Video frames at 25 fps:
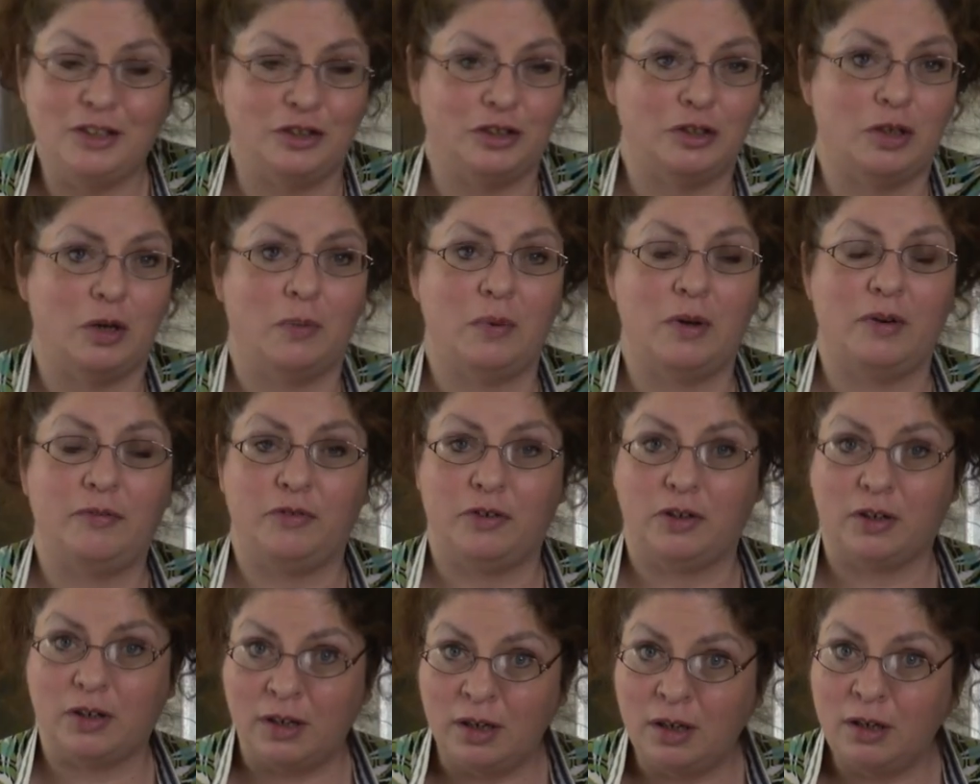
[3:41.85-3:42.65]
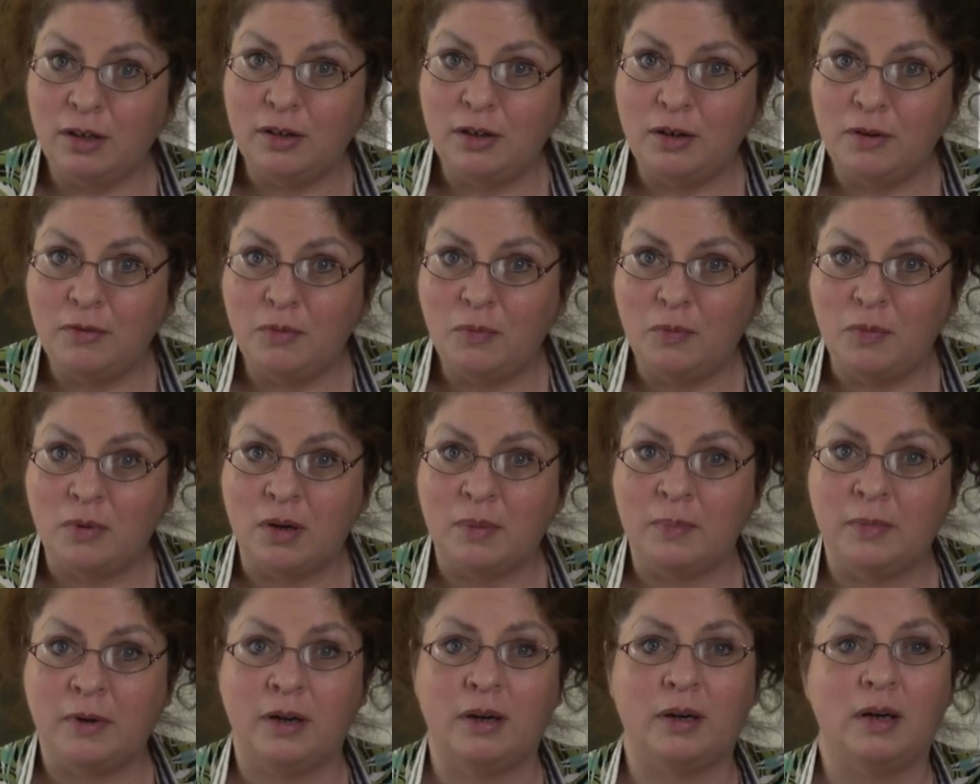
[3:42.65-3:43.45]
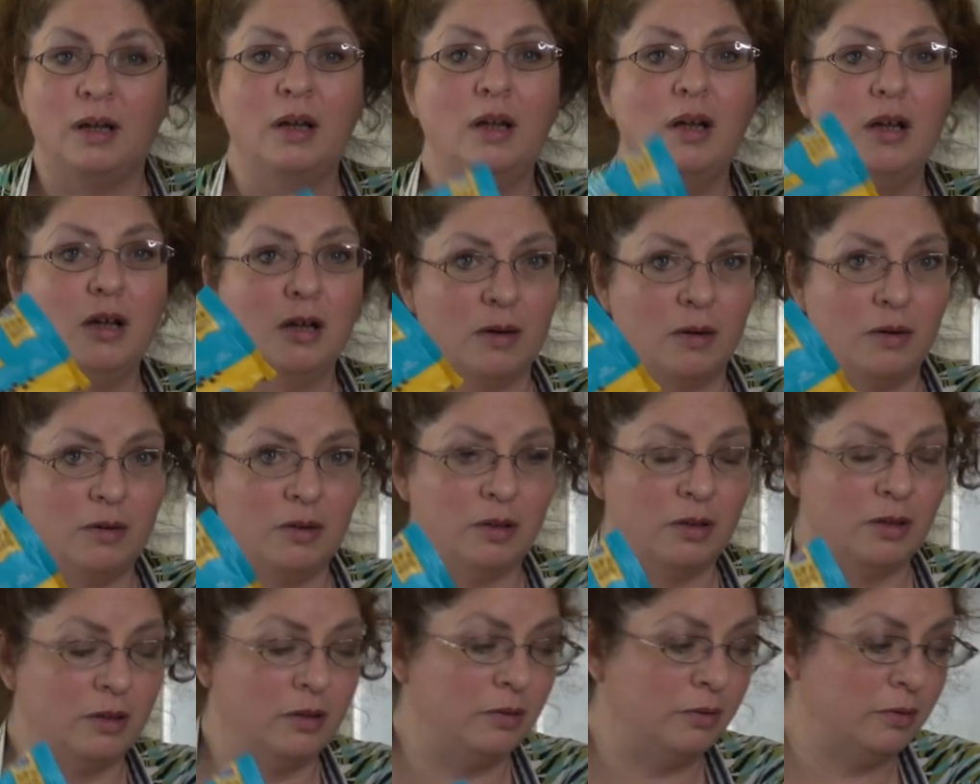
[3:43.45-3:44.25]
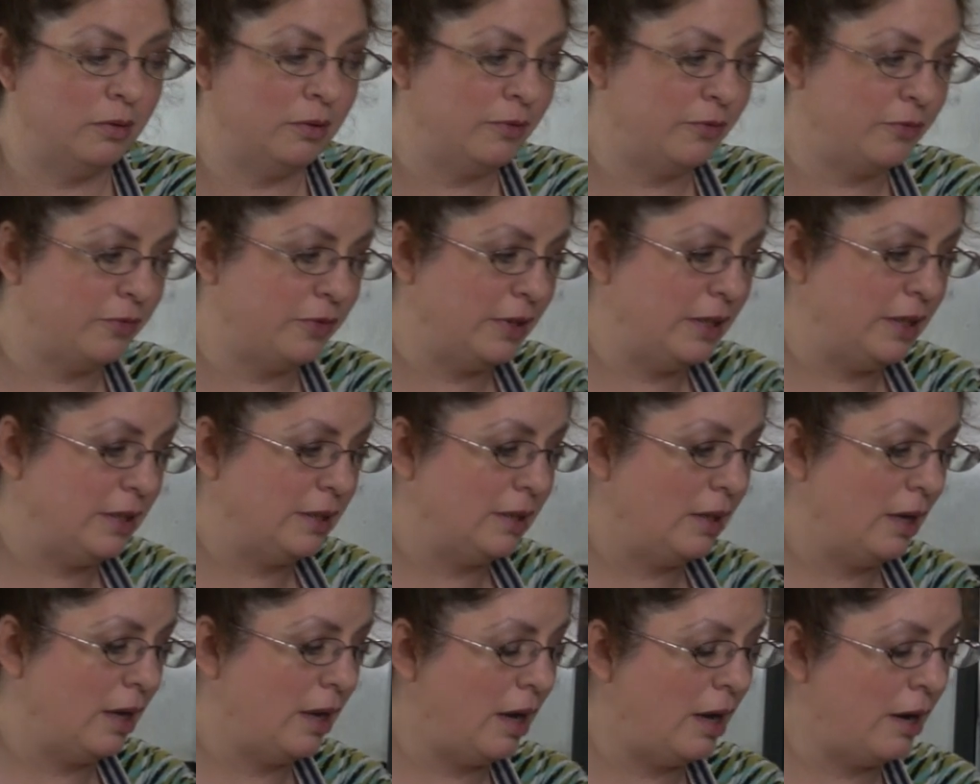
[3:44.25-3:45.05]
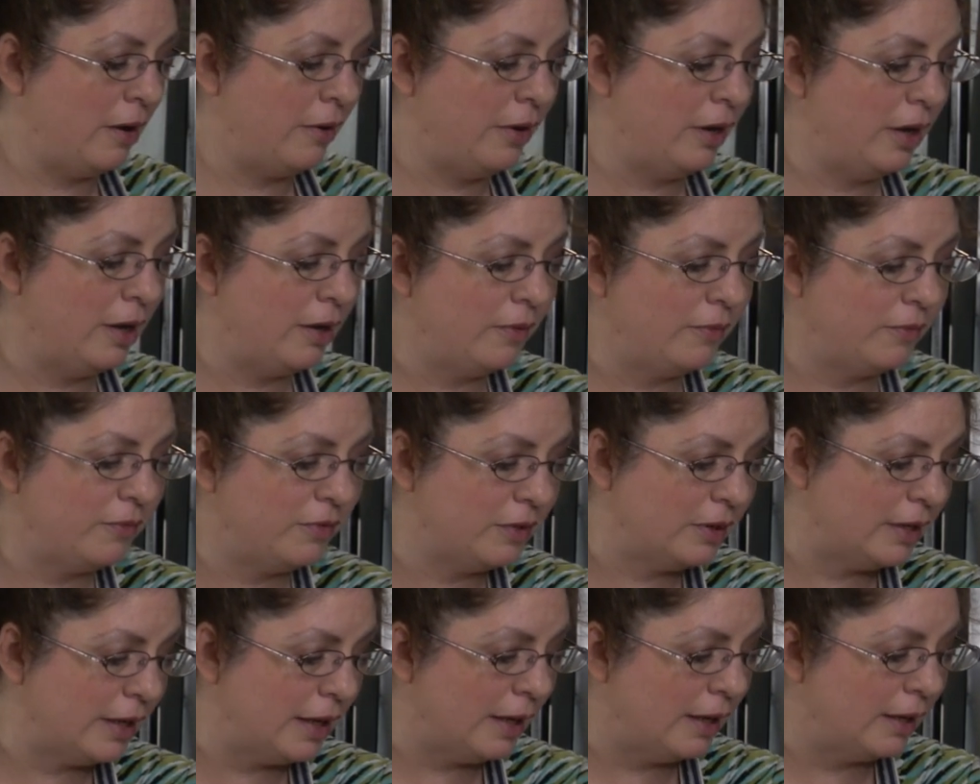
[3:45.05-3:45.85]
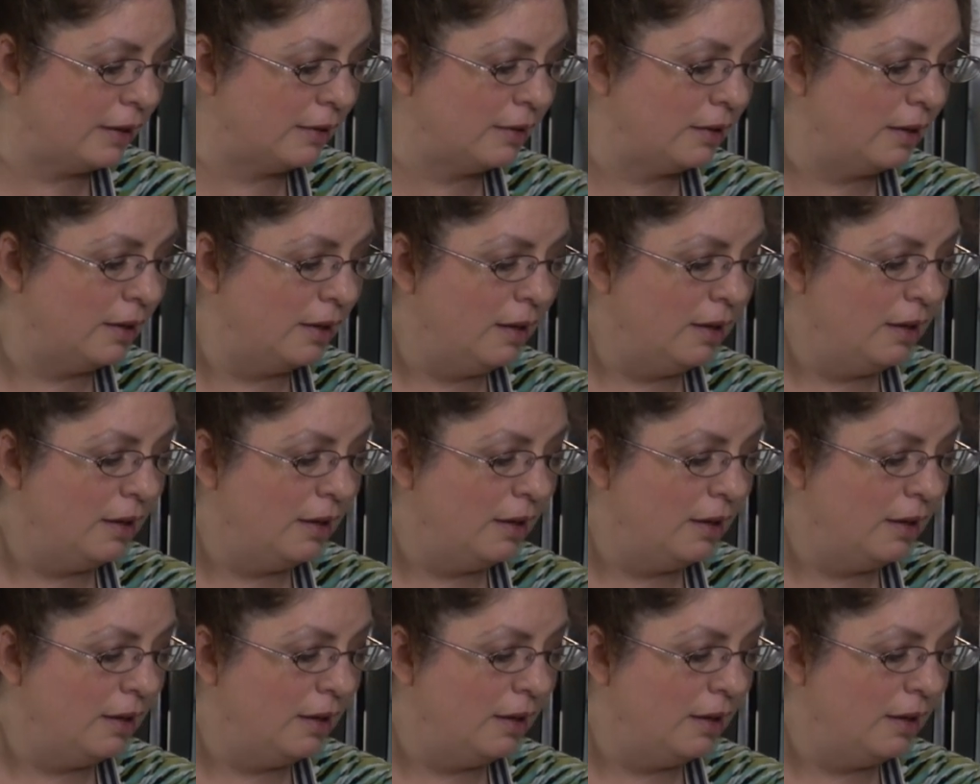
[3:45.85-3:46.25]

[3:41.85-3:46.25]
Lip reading: So if you're going to go to Walmart, go to the gluten-free area for that.